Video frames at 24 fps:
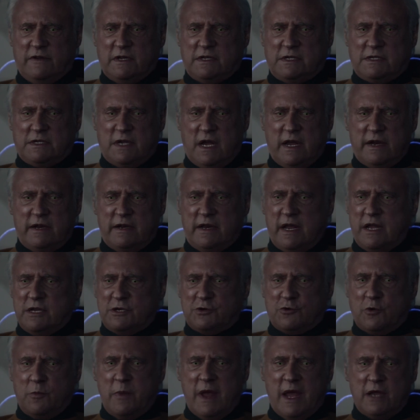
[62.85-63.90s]
his old buddy
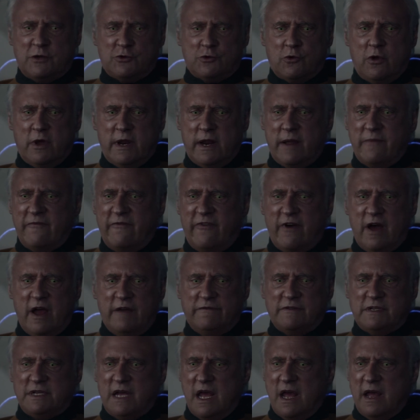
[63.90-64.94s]
Admiral Jean-Luc
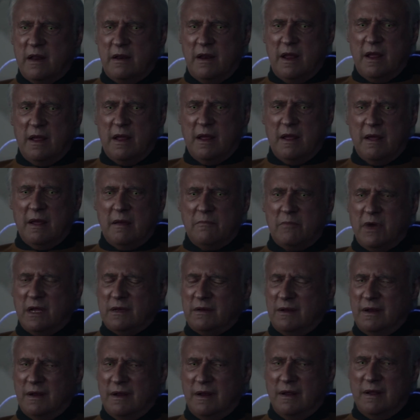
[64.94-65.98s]
Picard suggests
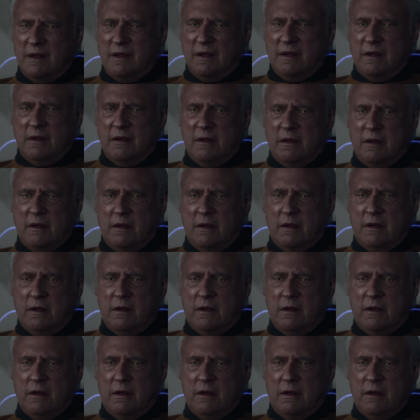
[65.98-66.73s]
that he is happily